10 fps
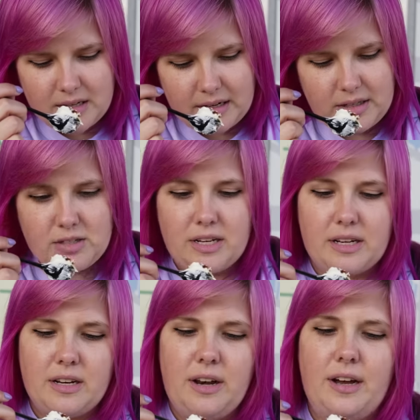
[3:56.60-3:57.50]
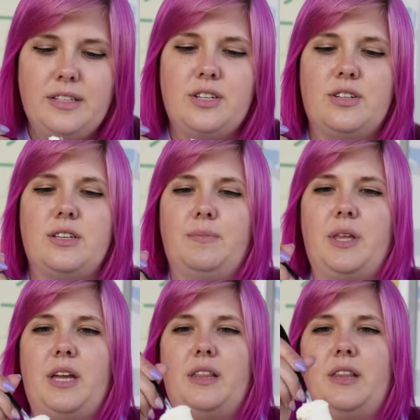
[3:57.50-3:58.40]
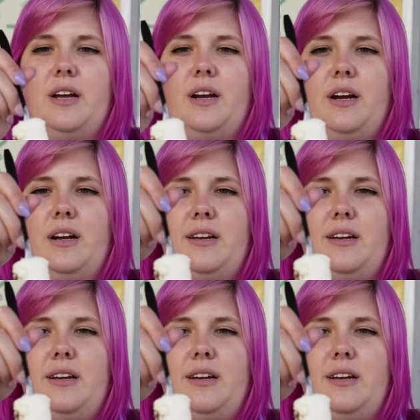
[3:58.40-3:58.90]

I think there's like nuts or something in there.